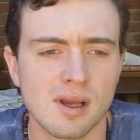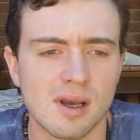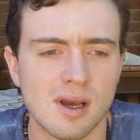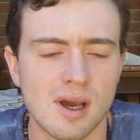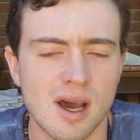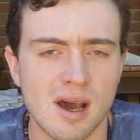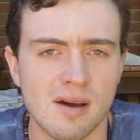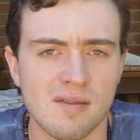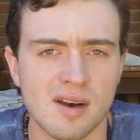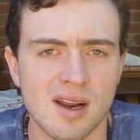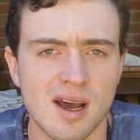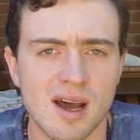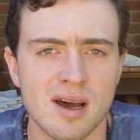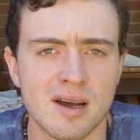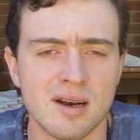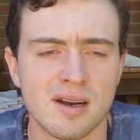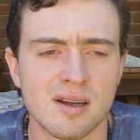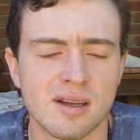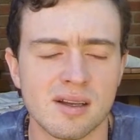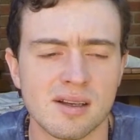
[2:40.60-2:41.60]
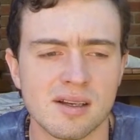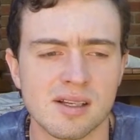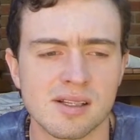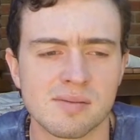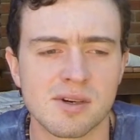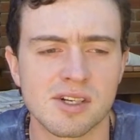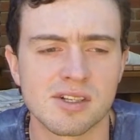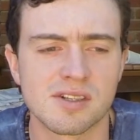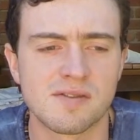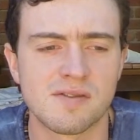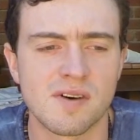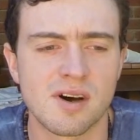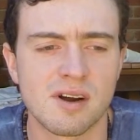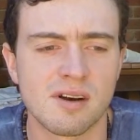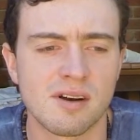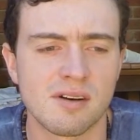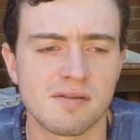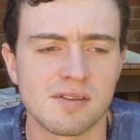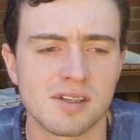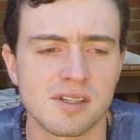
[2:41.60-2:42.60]
I haven't had as much fun.
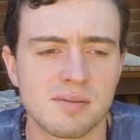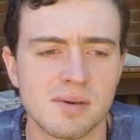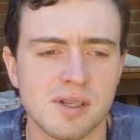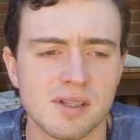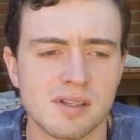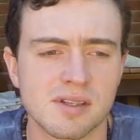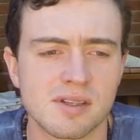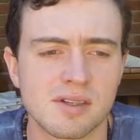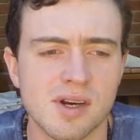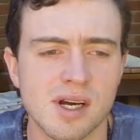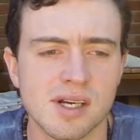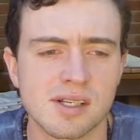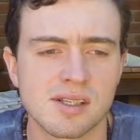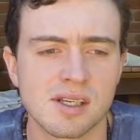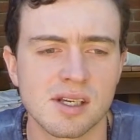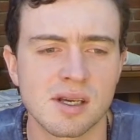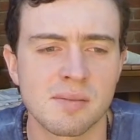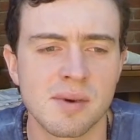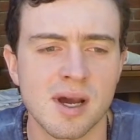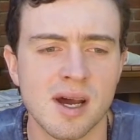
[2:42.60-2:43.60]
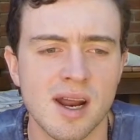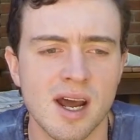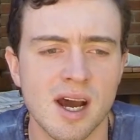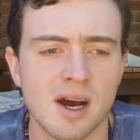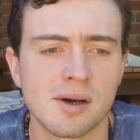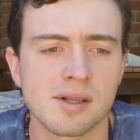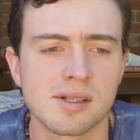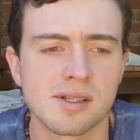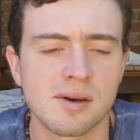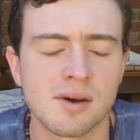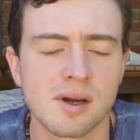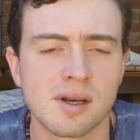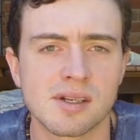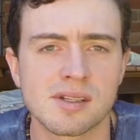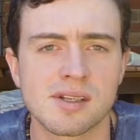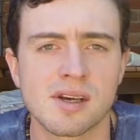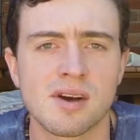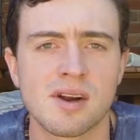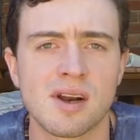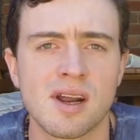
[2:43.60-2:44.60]
I've just been stressing about how it's going to
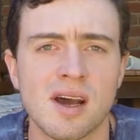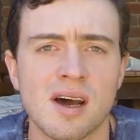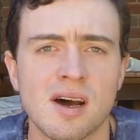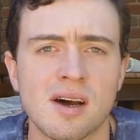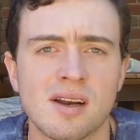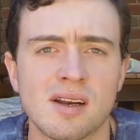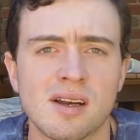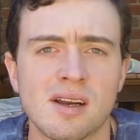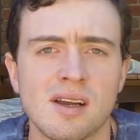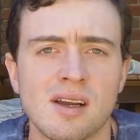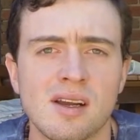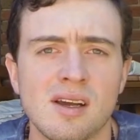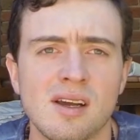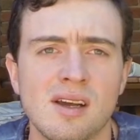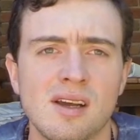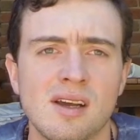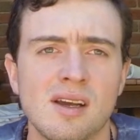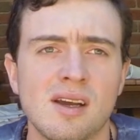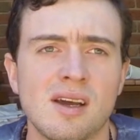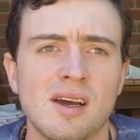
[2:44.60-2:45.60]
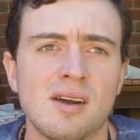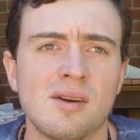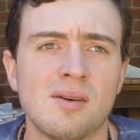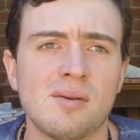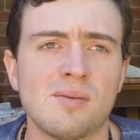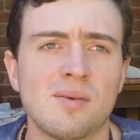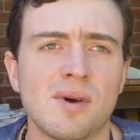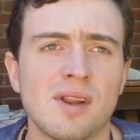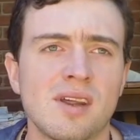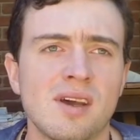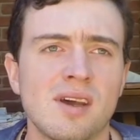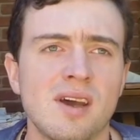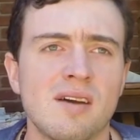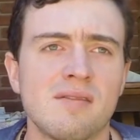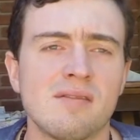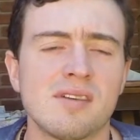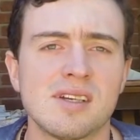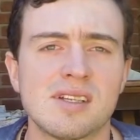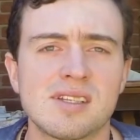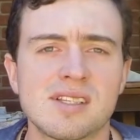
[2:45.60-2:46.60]
turn out and whether
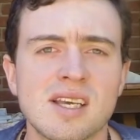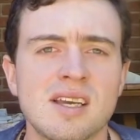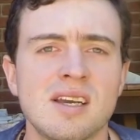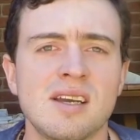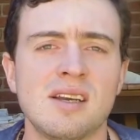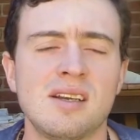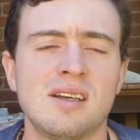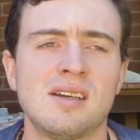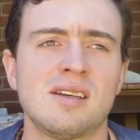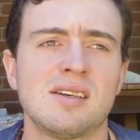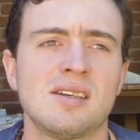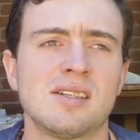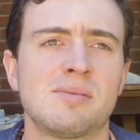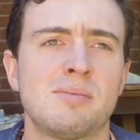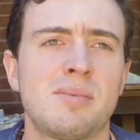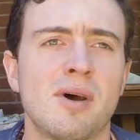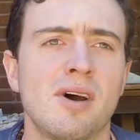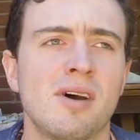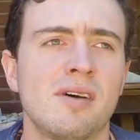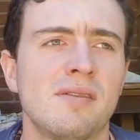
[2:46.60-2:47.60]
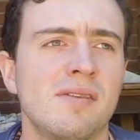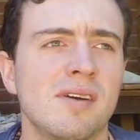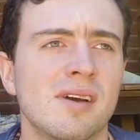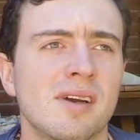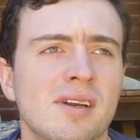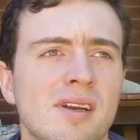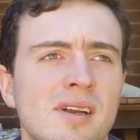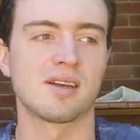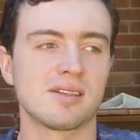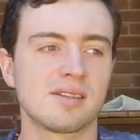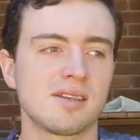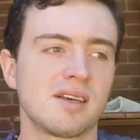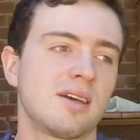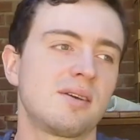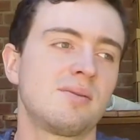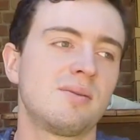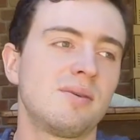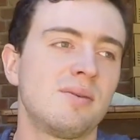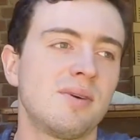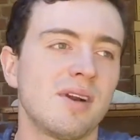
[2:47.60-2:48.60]
every scene is perfect. It's like,
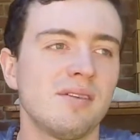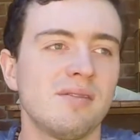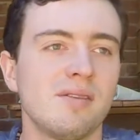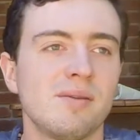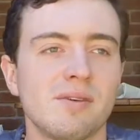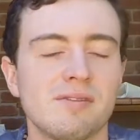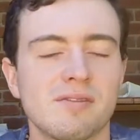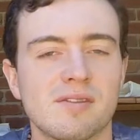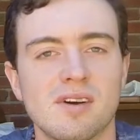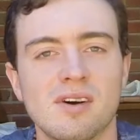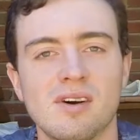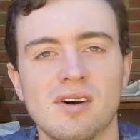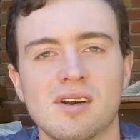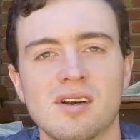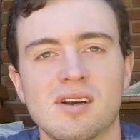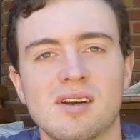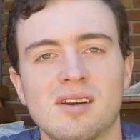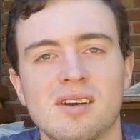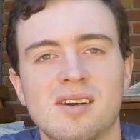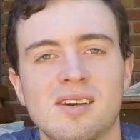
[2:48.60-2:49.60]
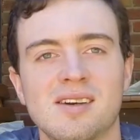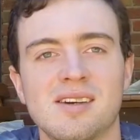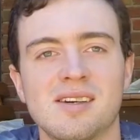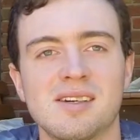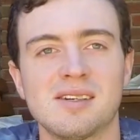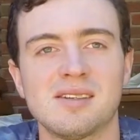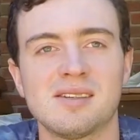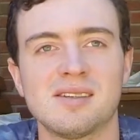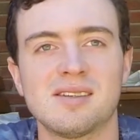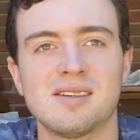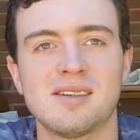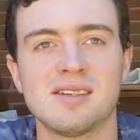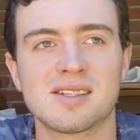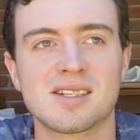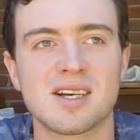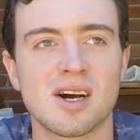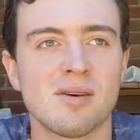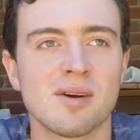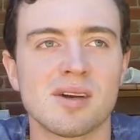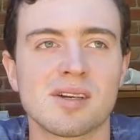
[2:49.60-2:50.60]
well, whatever we've got, is
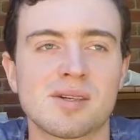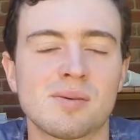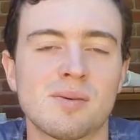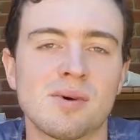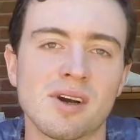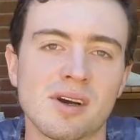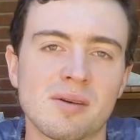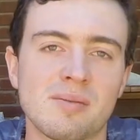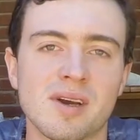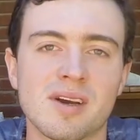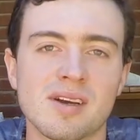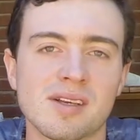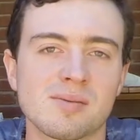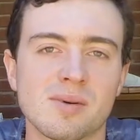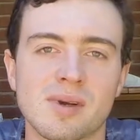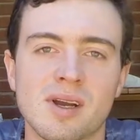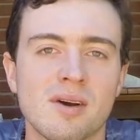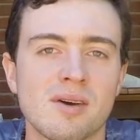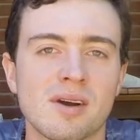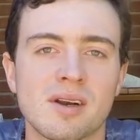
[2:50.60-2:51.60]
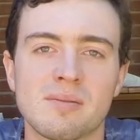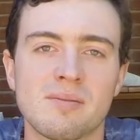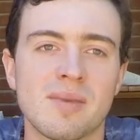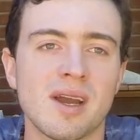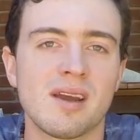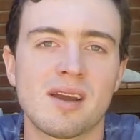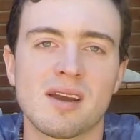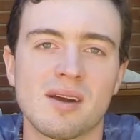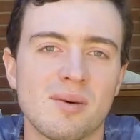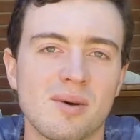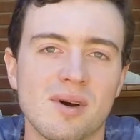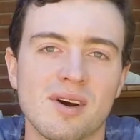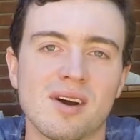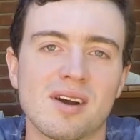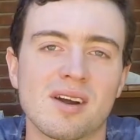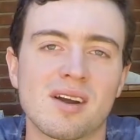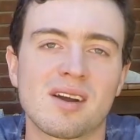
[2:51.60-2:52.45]
going to work because we're going to make it work.